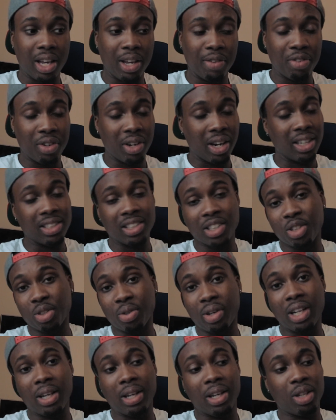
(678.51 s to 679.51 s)
If you guys
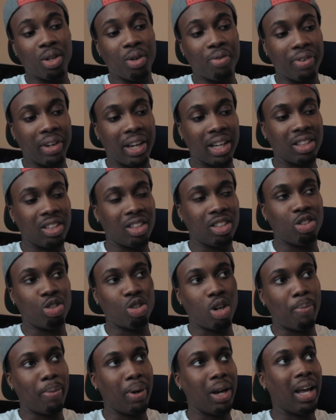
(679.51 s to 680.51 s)
enjoyed it, don't forget to
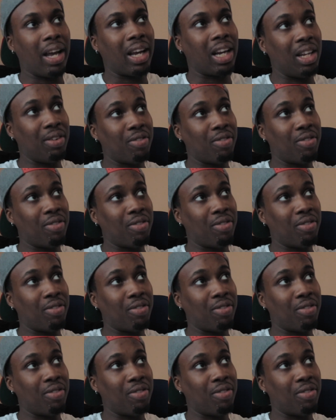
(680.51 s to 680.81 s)
drop a like,